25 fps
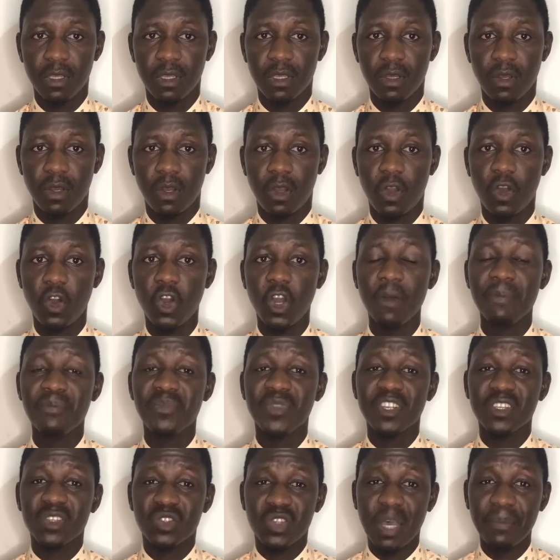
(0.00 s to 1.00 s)
Or
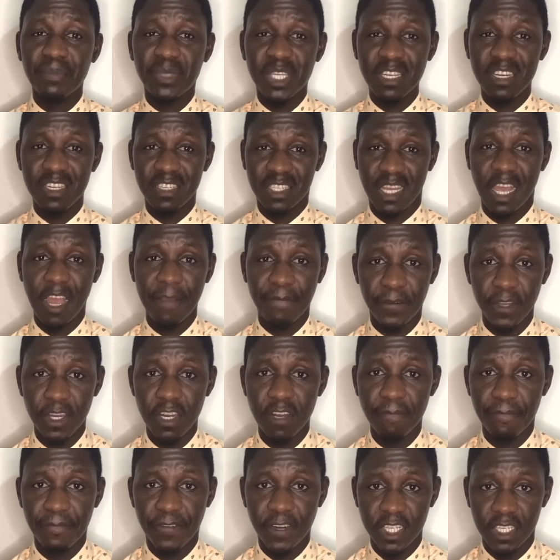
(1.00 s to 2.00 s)
something is
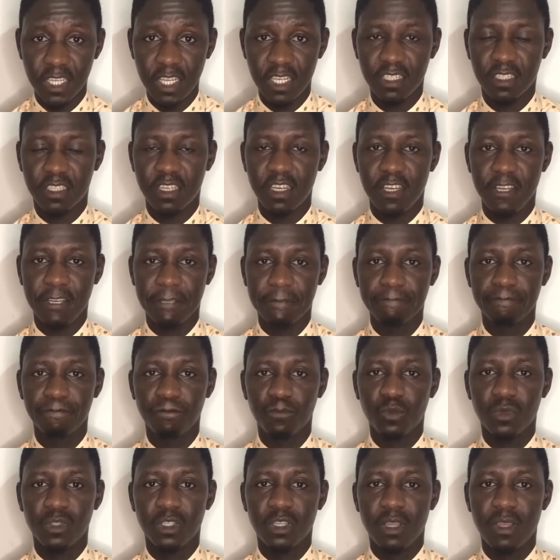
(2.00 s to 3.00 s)
happening presently.
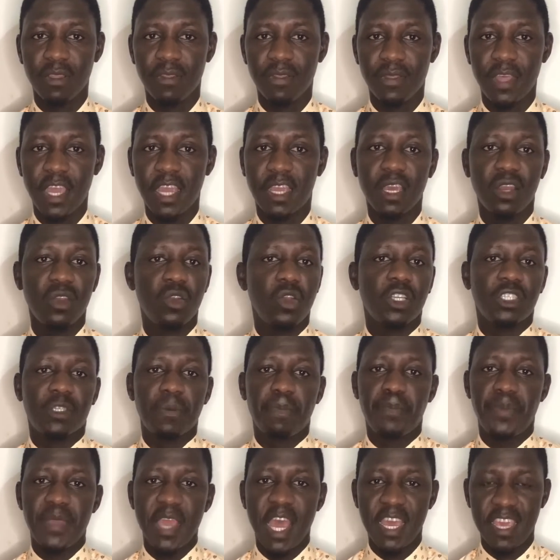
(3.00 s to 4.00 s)
They
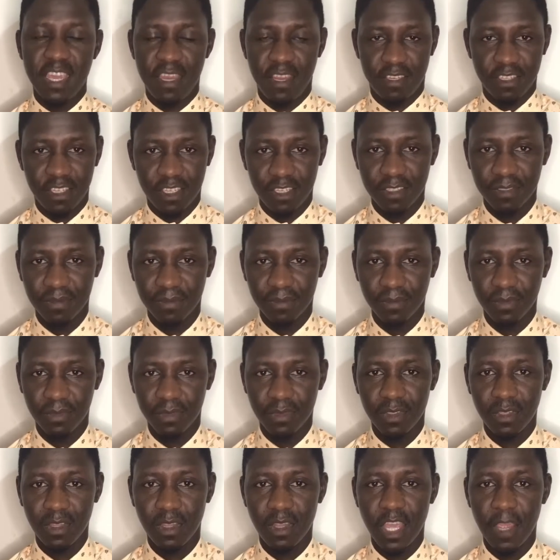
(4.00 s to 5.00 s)
cannot bear it.
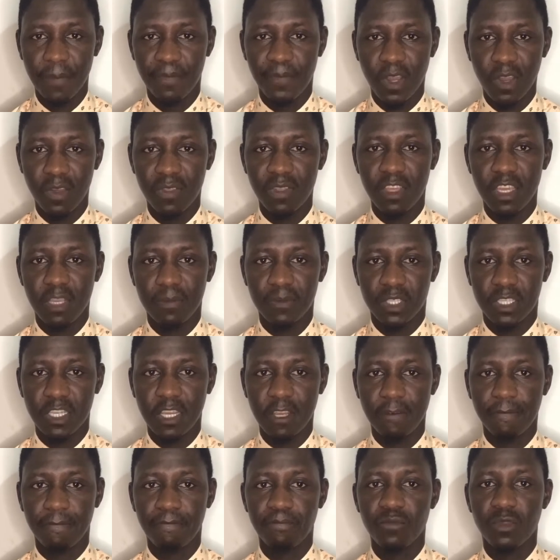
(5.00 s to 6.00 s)
They found
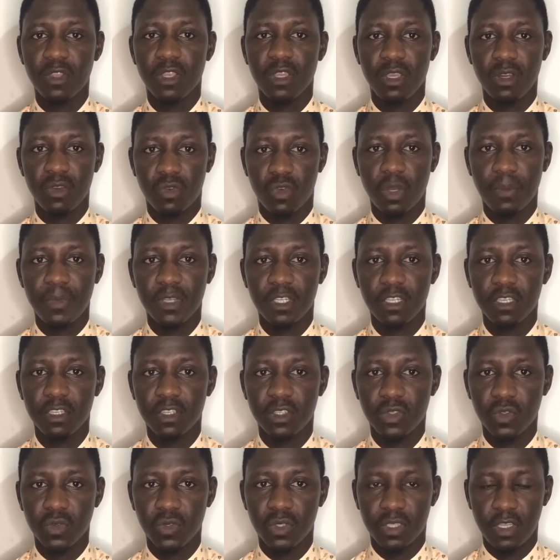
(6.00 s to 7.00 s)
themselves in committing
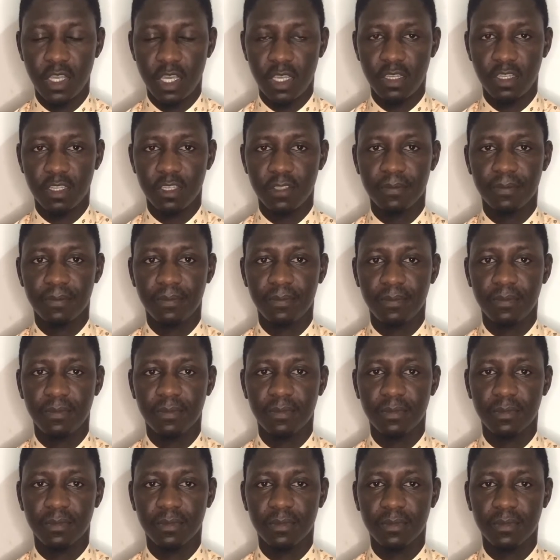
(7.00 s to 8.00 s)
suicide.
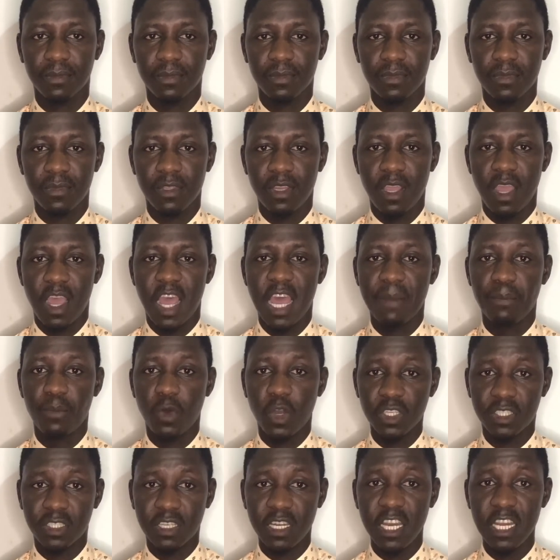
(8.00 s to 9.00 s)
And
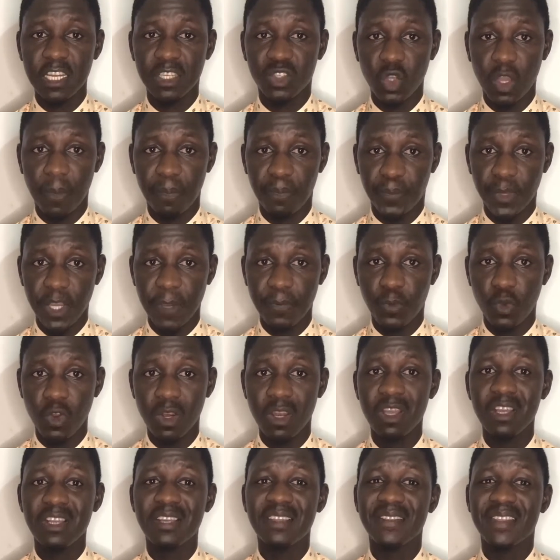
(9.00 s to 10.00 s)
mostly some people,
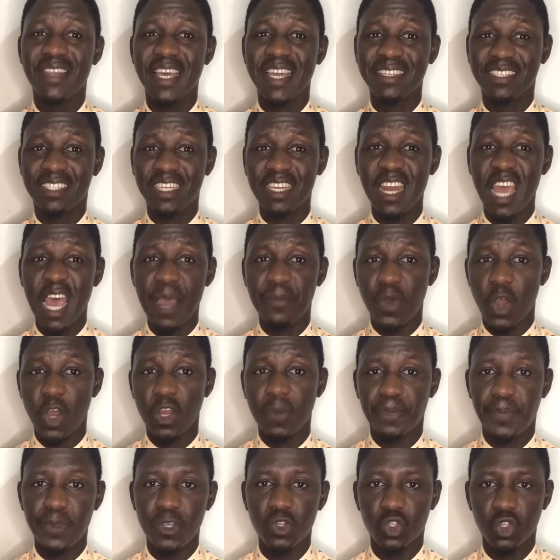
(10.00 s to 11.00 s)
they think
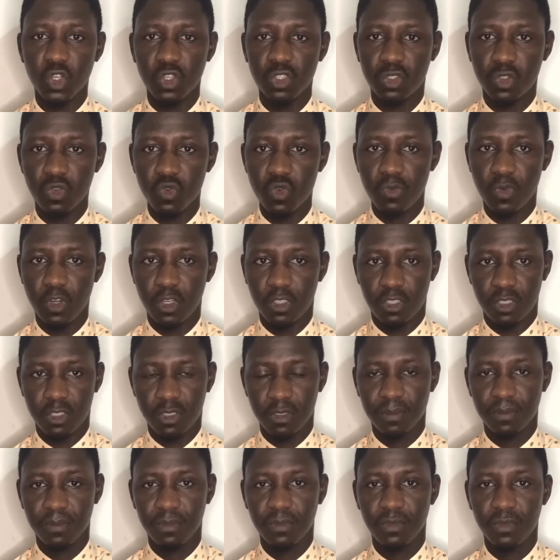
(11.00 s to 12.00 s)
about future too much.
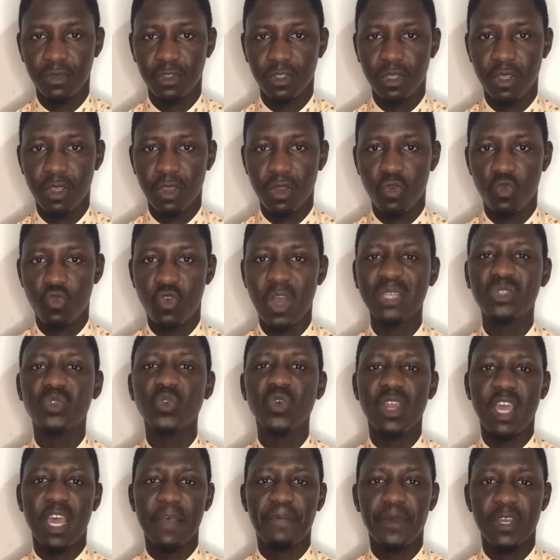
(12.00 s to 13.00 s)
What
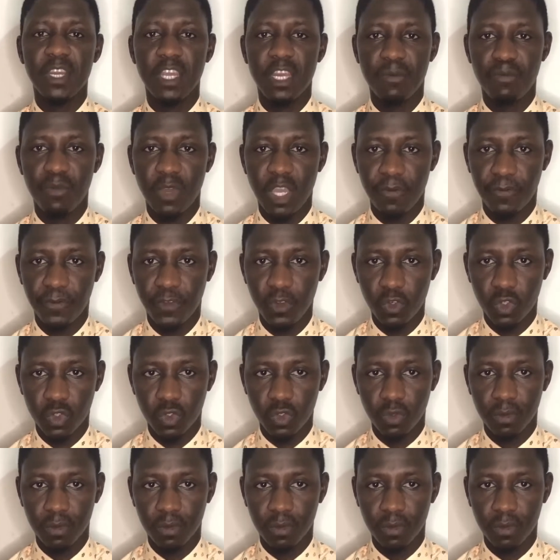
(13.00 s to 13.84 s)
will happen in my future?